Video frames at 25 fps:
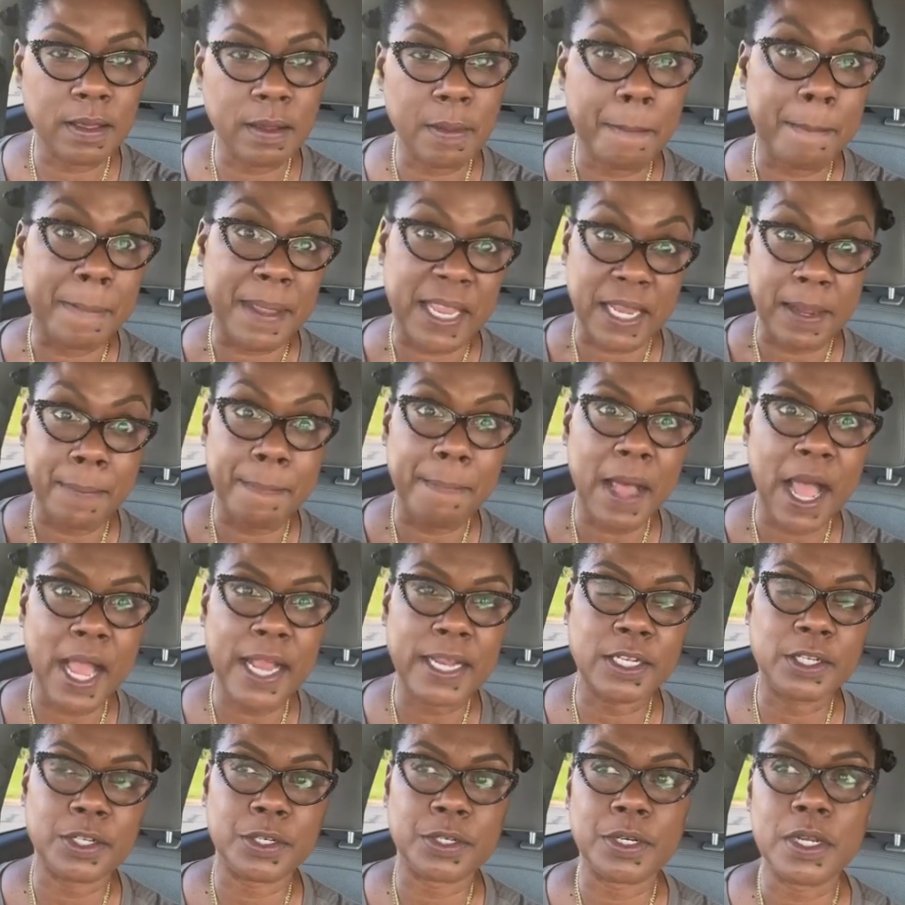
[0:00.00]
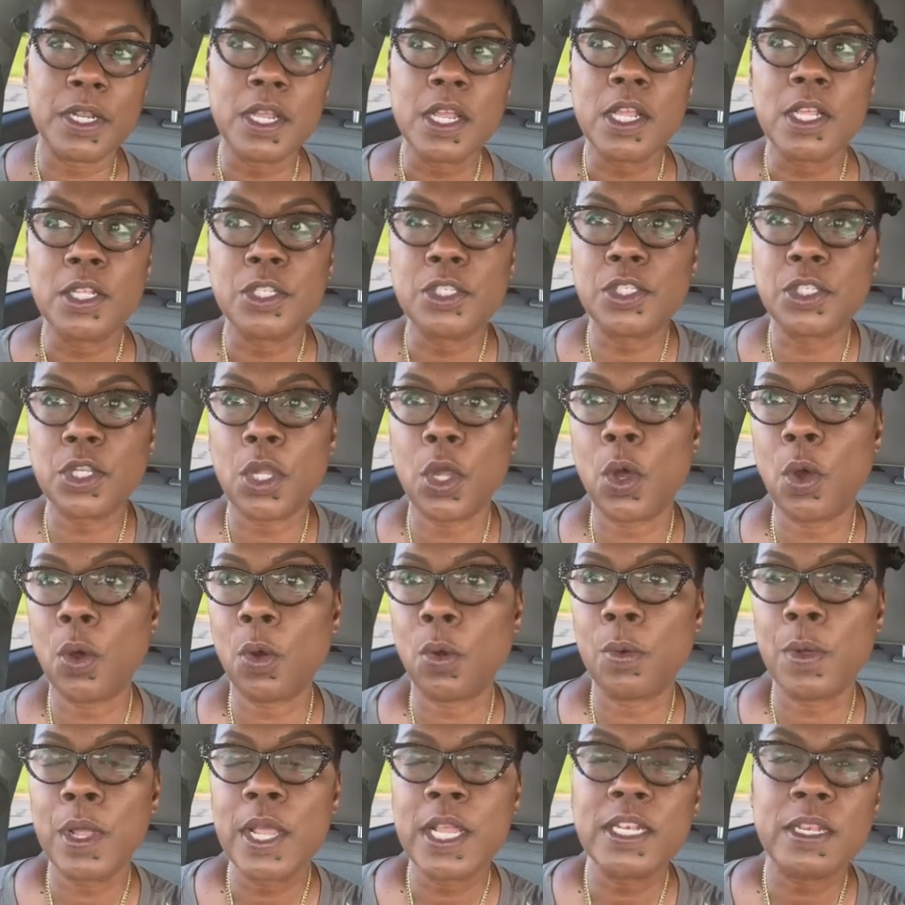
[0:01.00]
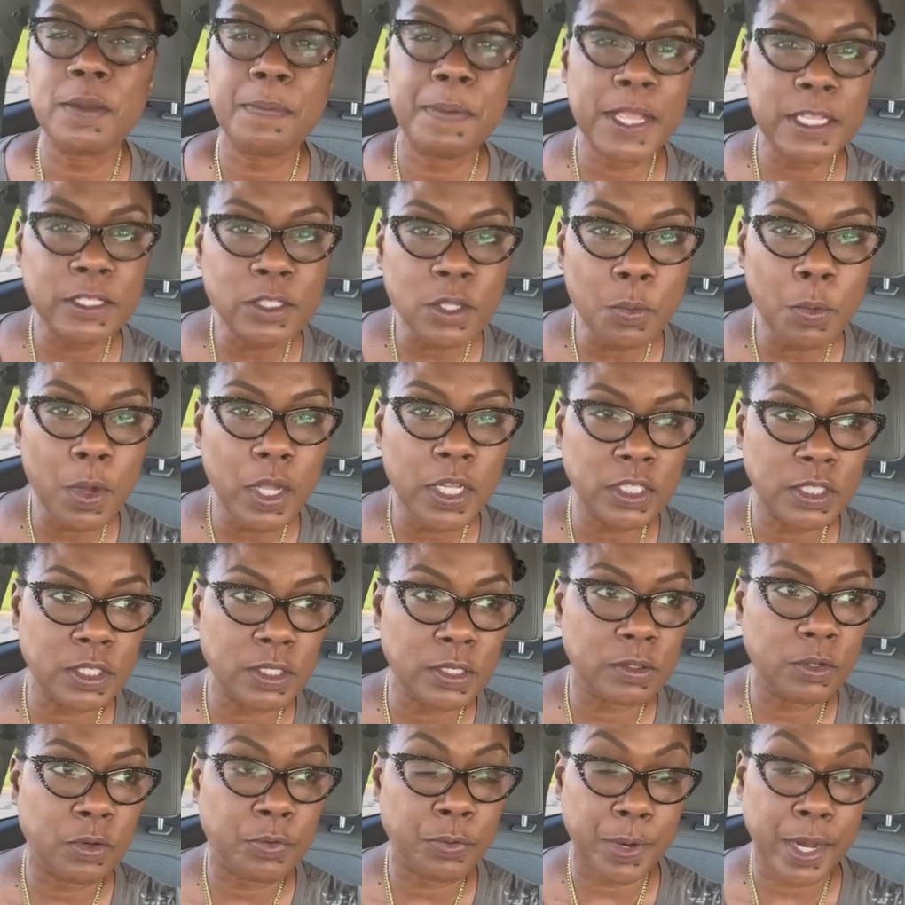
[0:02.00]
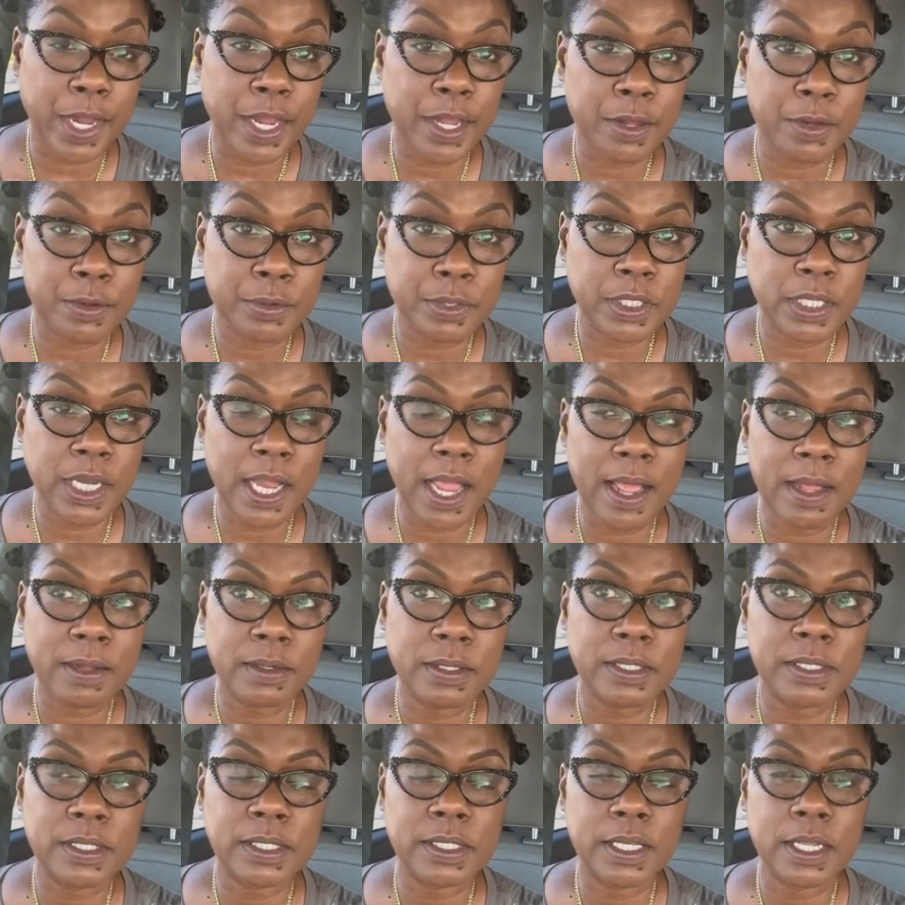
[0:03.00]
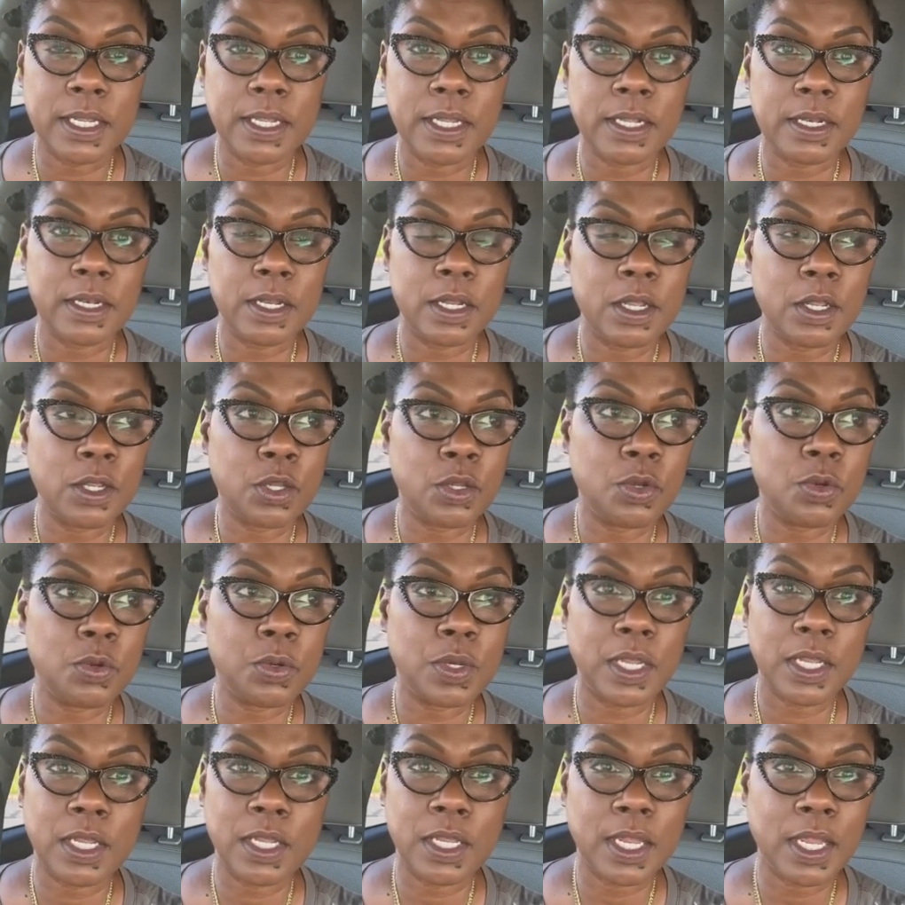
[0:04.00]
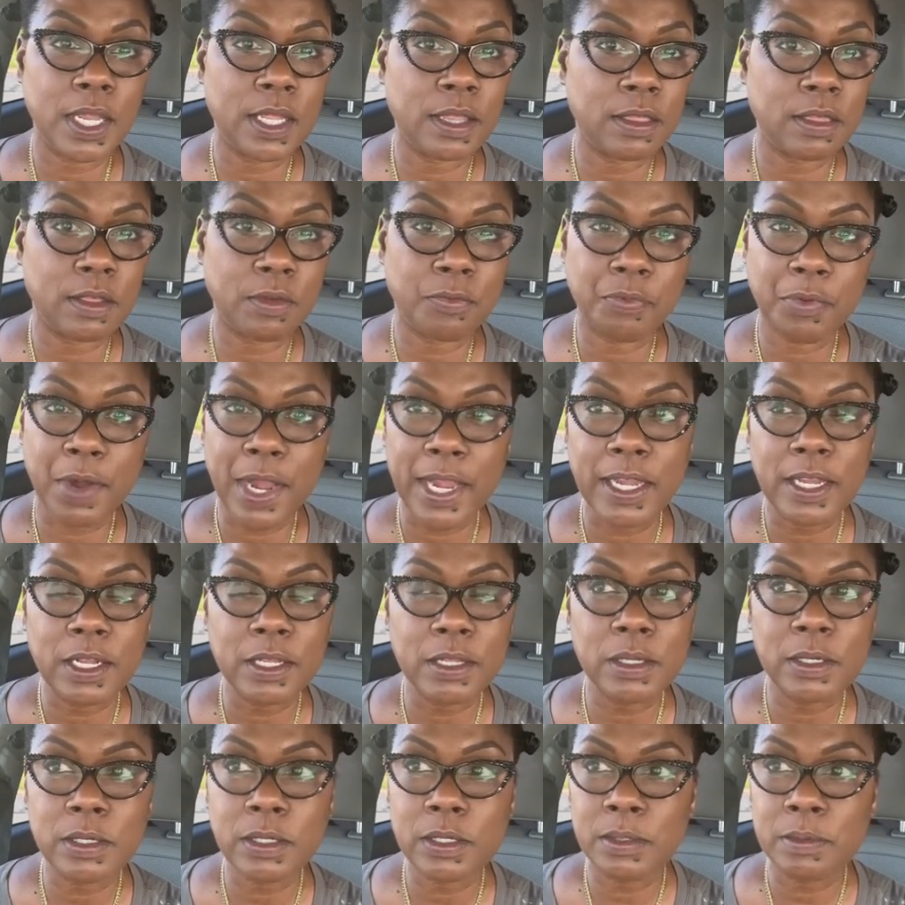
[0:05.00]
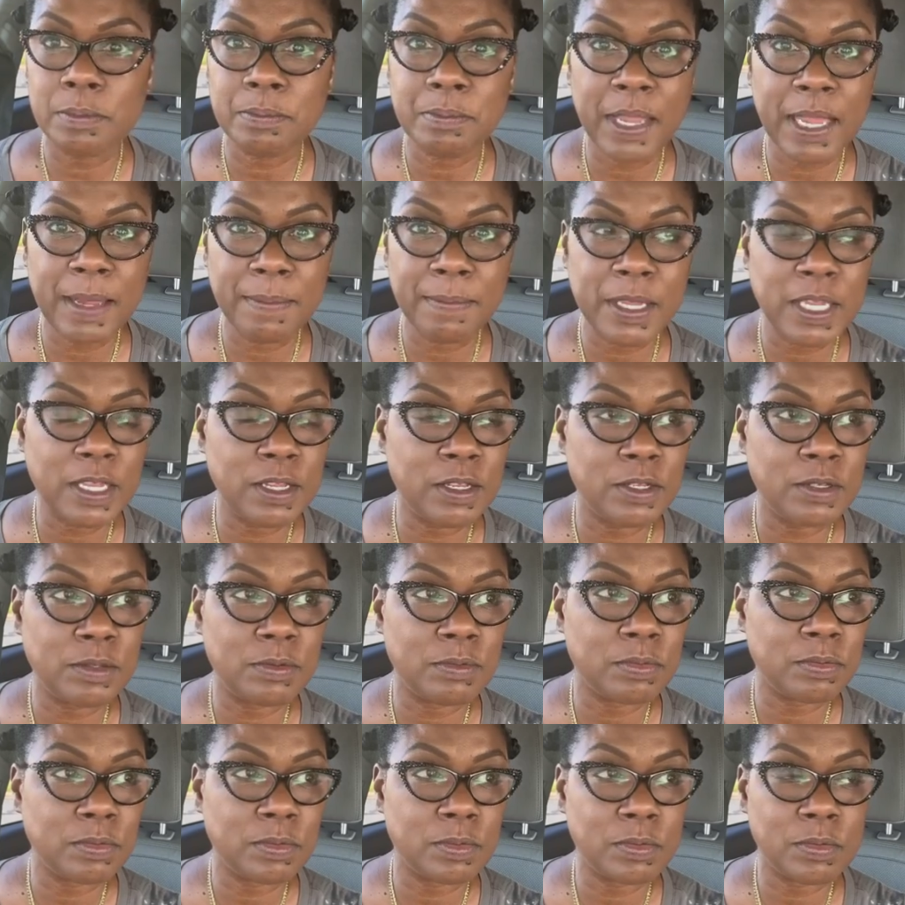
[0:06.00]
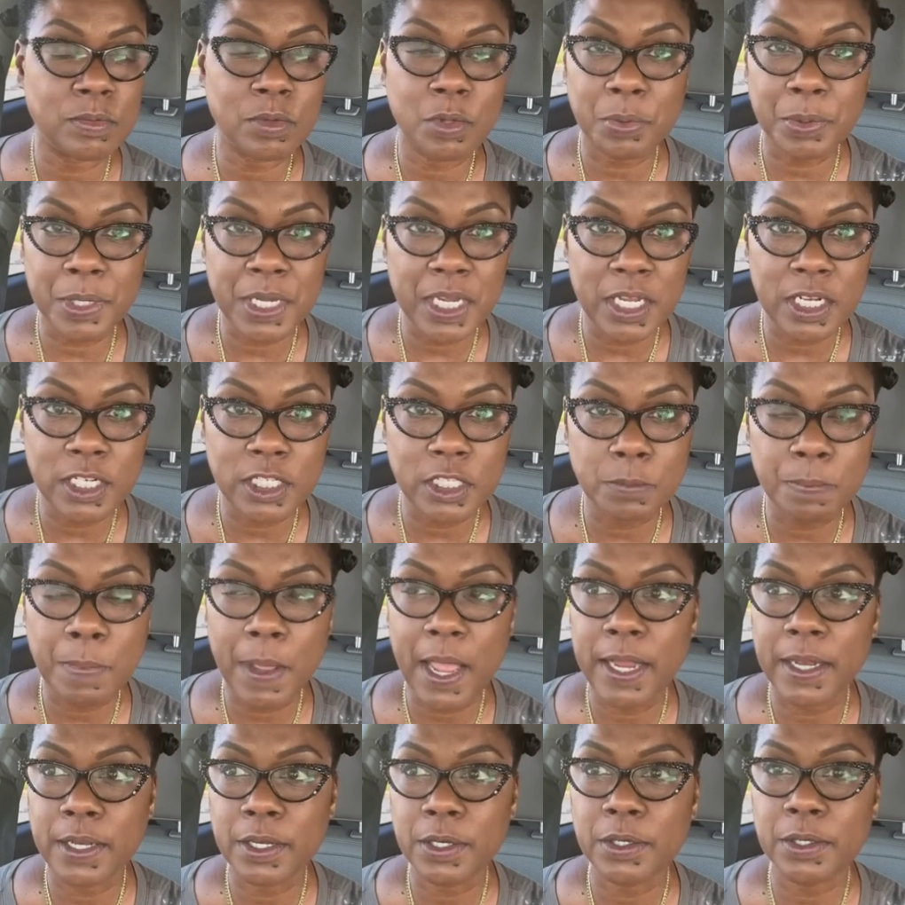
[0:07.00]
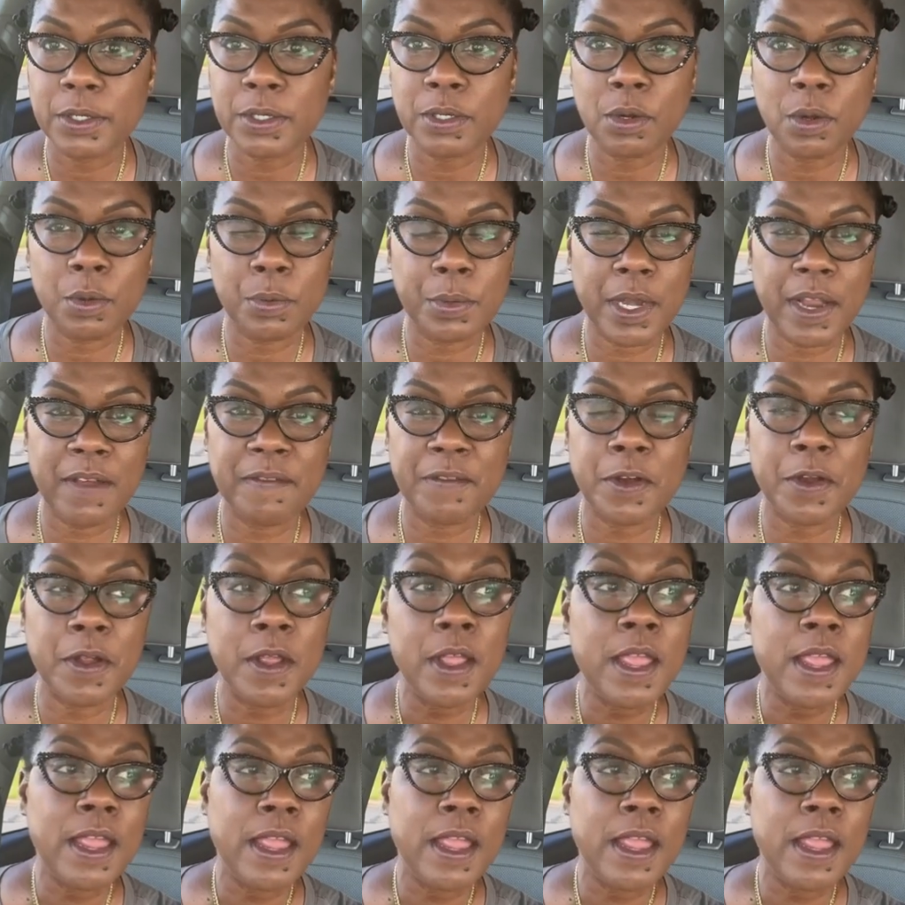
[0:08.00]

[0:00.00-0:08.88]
big binder. So depends on what grade your child is in. You could get the regular, maybe 3-inch binder or whatever.